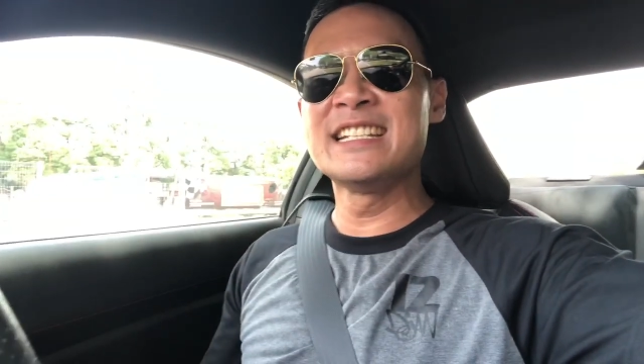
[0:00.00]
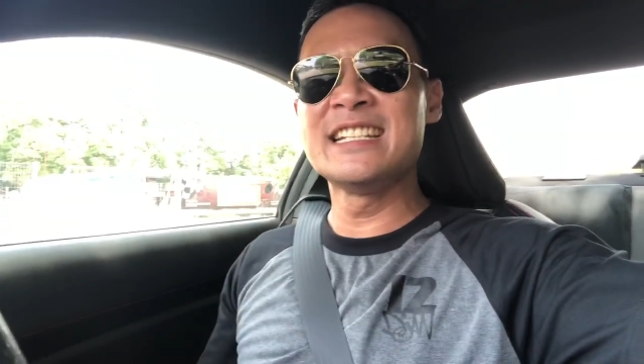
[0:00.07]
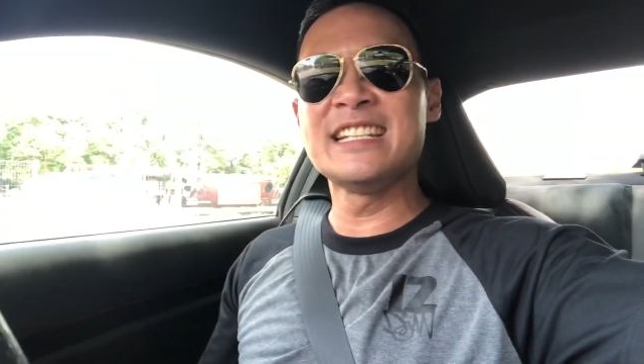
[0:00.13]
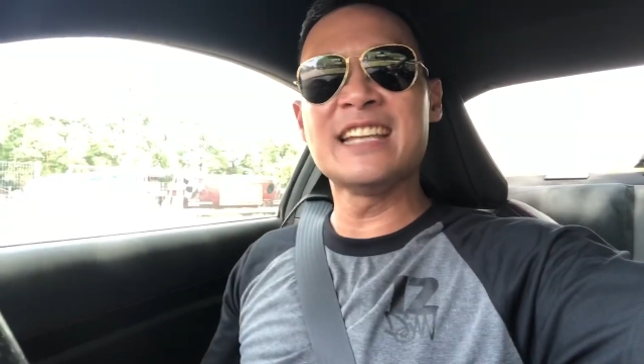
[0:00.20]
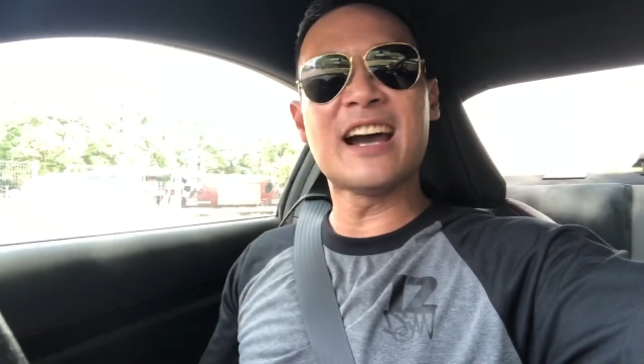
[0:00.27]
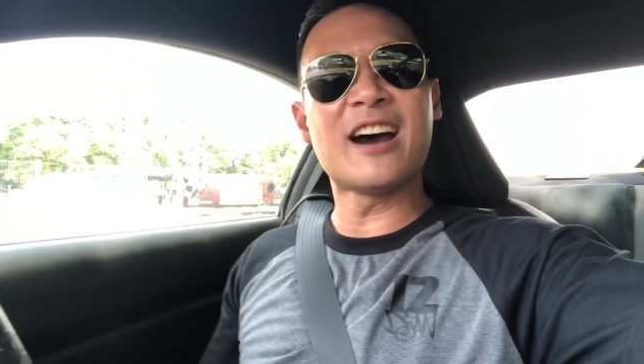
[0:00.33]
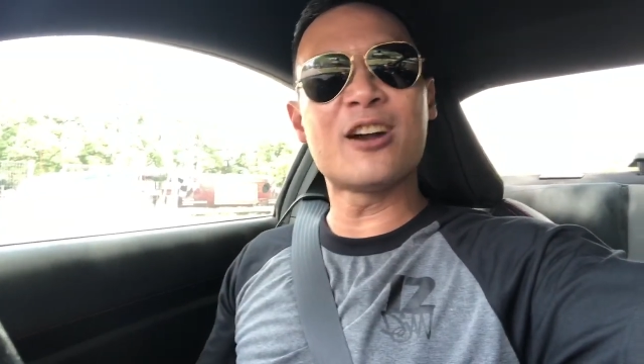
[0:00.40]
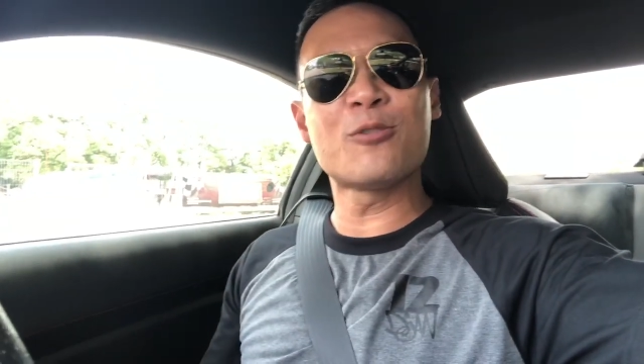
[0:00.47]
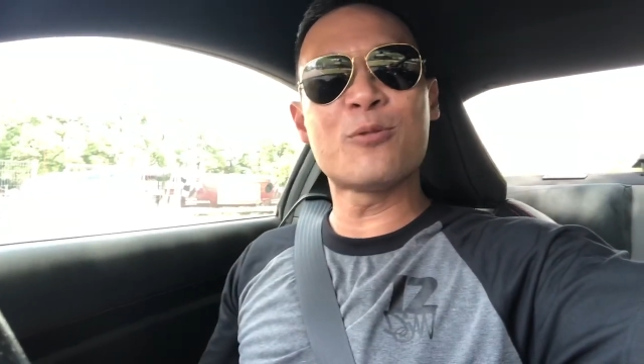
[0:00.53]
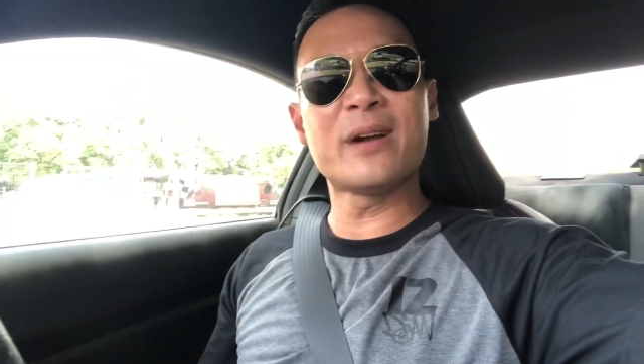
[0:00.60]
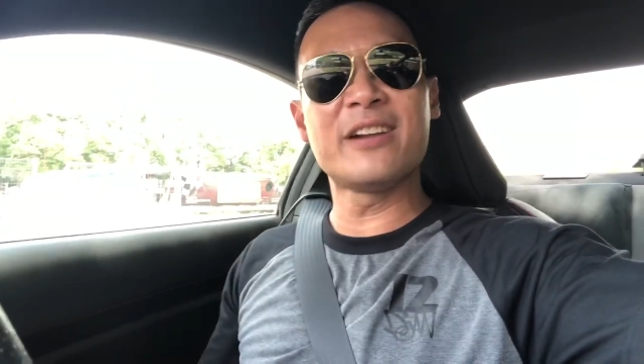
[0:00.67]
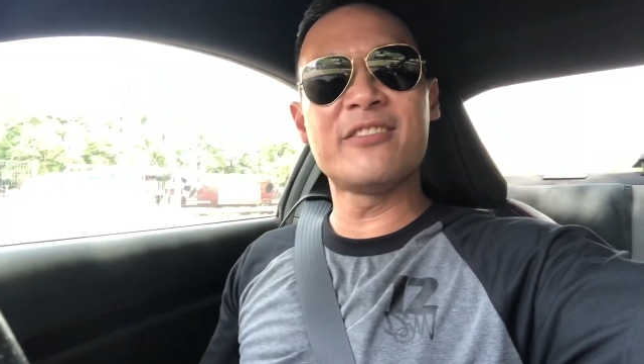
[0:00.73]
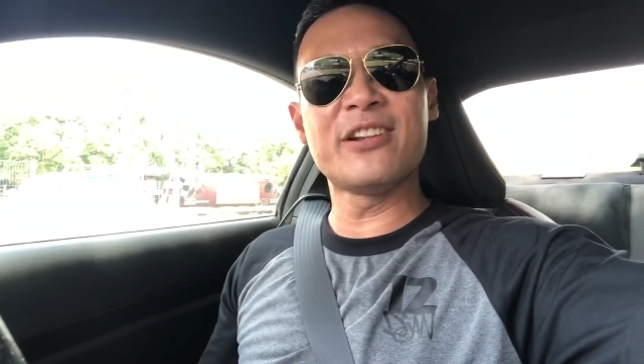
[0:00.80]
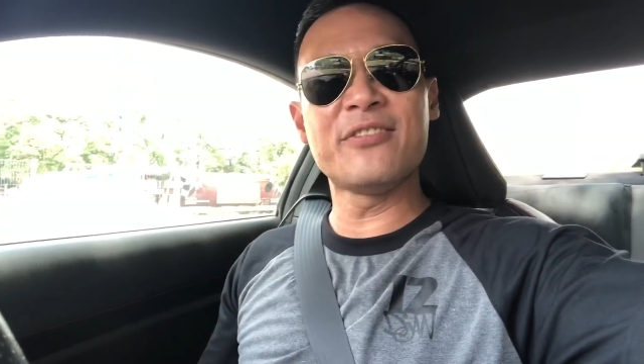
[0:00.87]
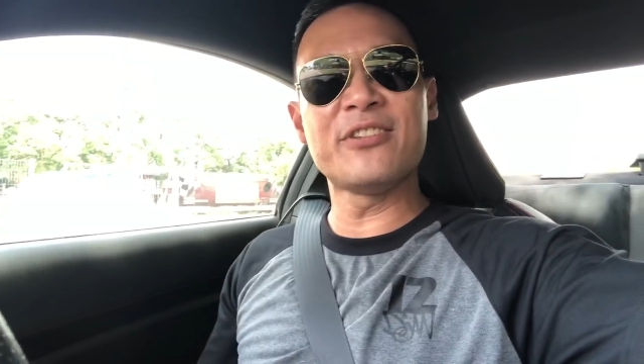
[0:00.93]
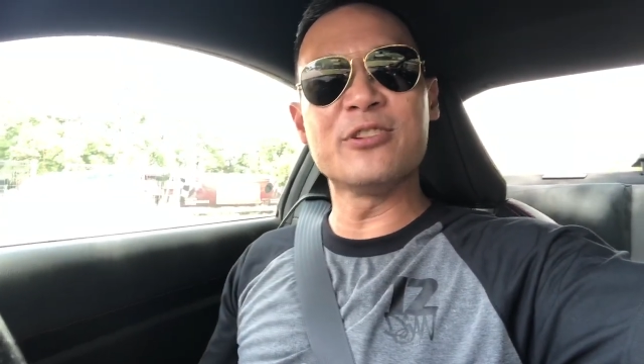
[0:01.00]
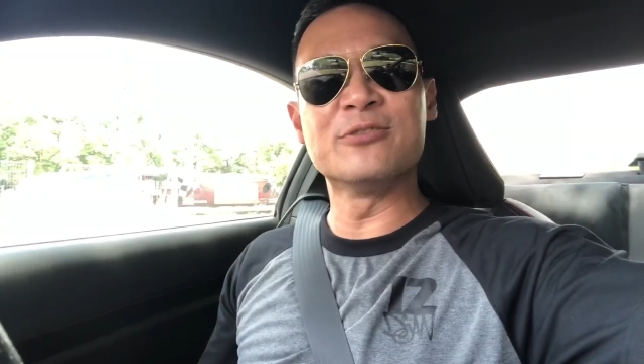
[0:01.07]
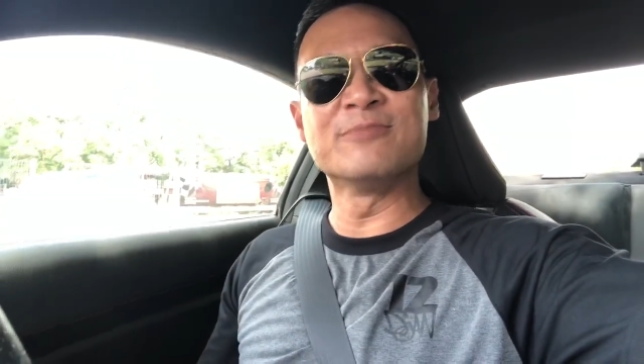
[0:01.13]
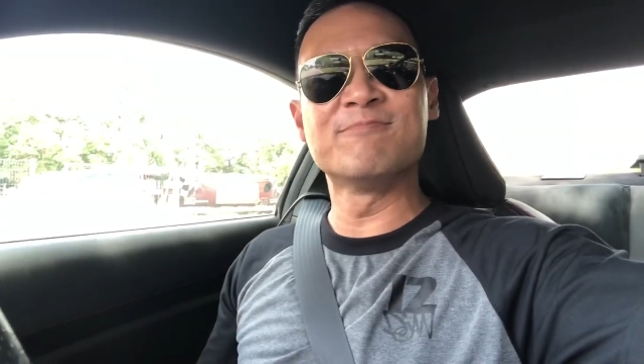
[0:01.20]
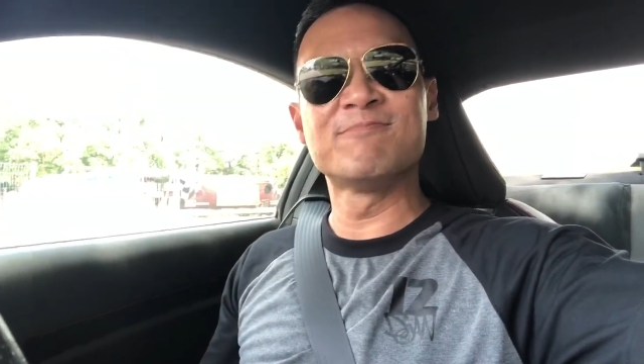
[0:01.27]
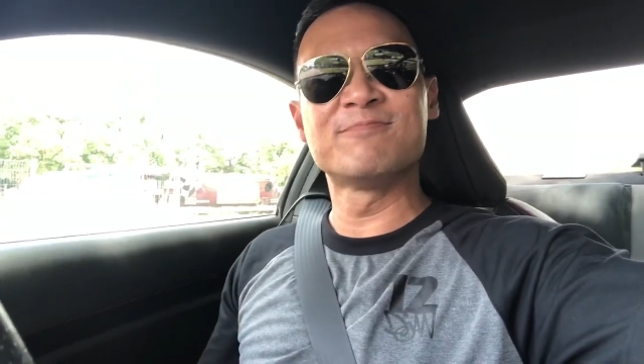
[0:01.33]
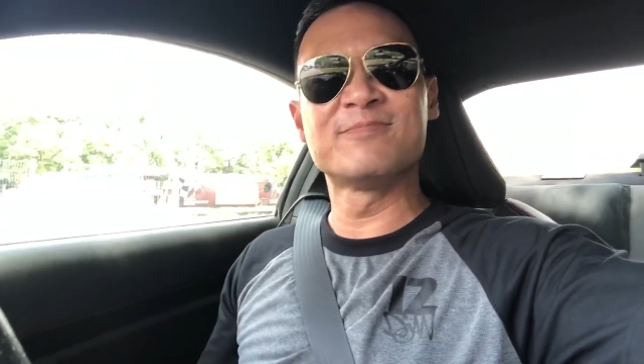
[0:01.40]
TR1
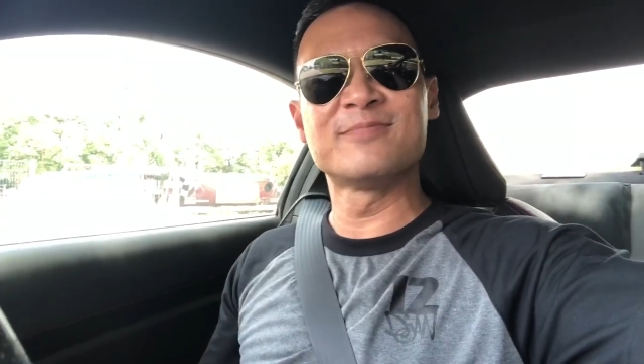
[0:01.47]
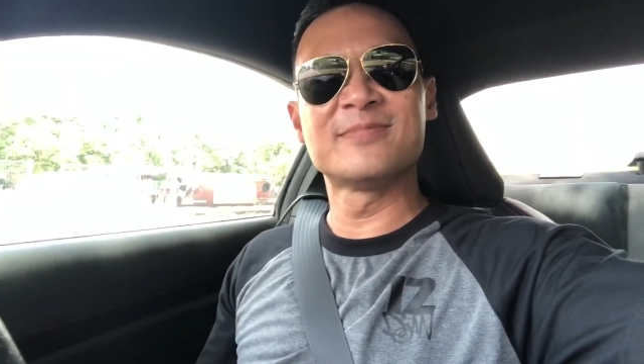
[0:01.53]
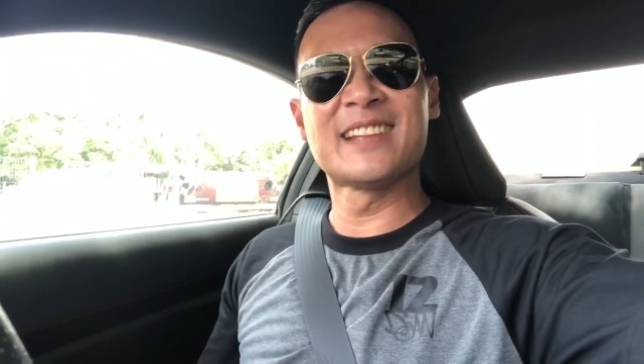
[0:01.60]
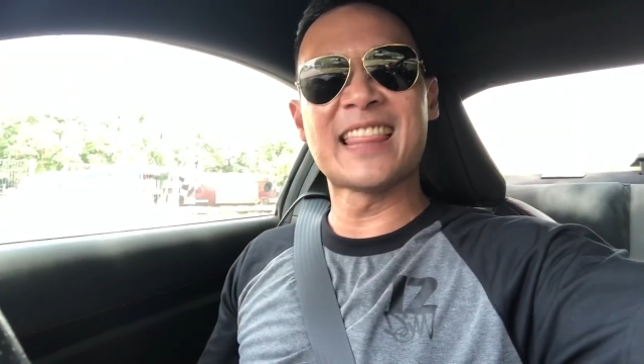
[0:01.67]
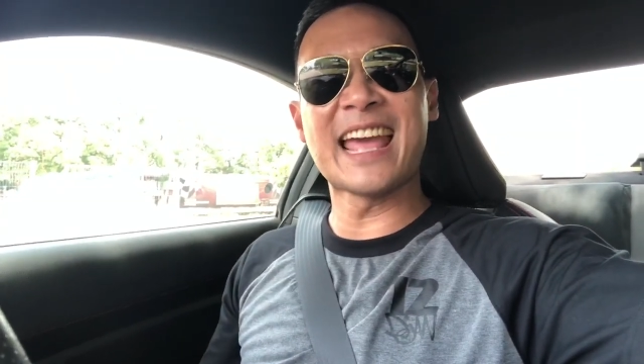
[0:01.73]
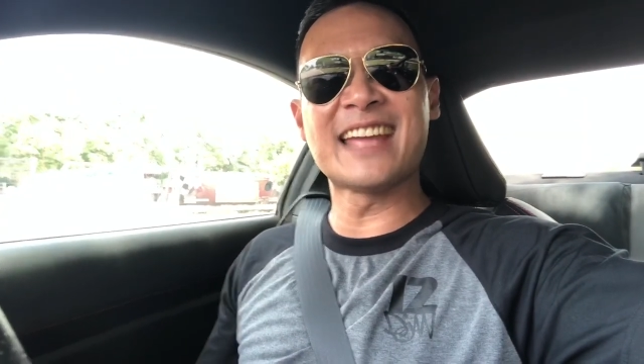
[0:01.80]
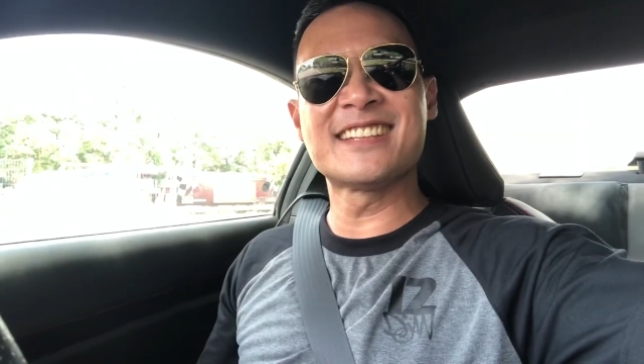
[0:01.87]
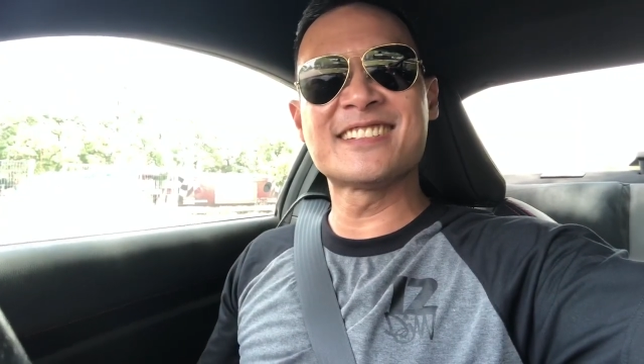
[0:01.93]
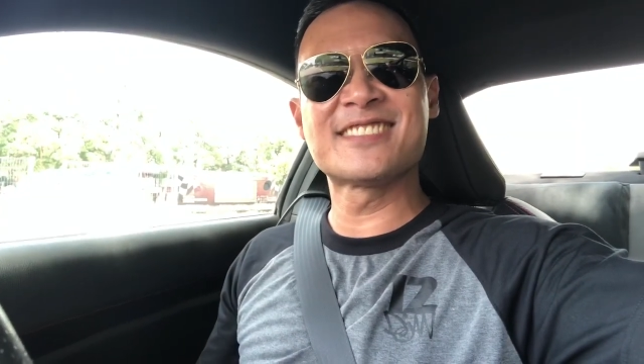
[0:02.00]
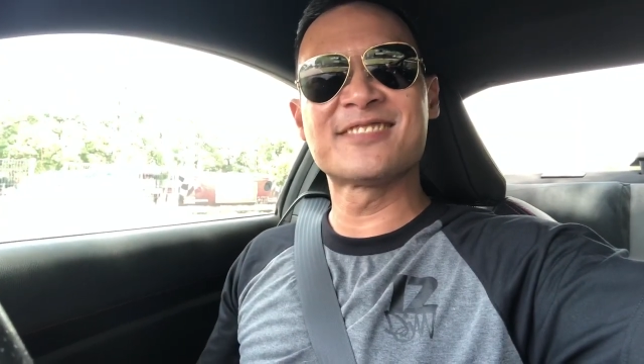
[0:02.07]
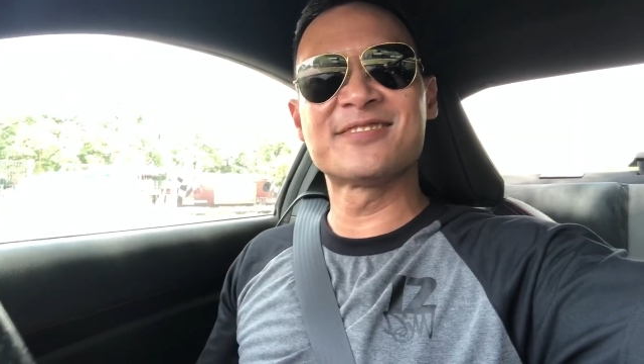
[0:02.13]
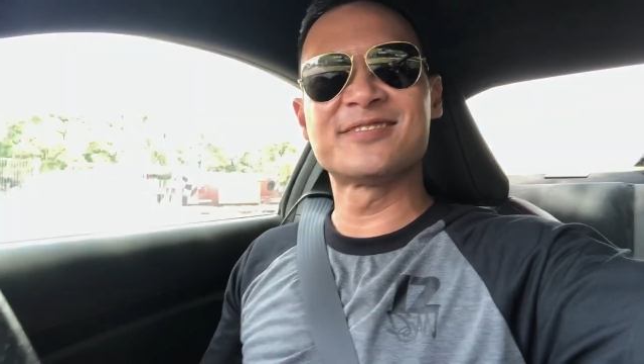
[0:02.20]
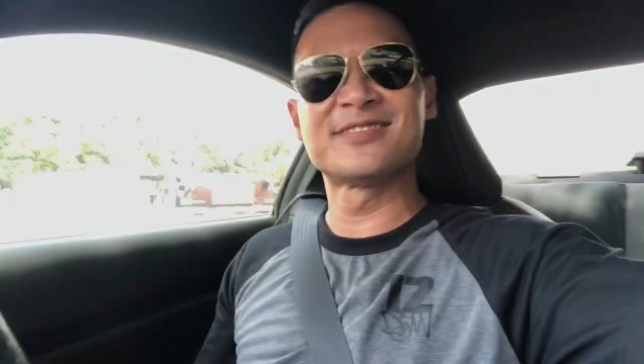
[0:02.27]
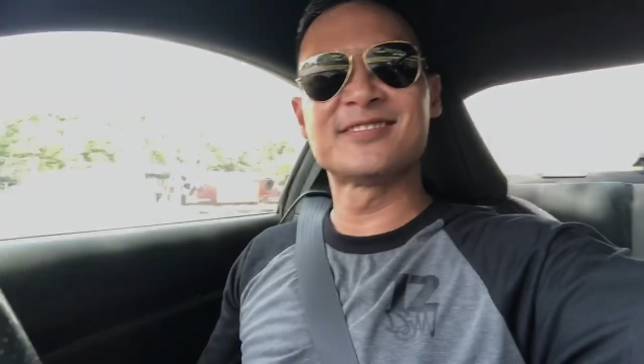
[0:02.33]
review. Thanks.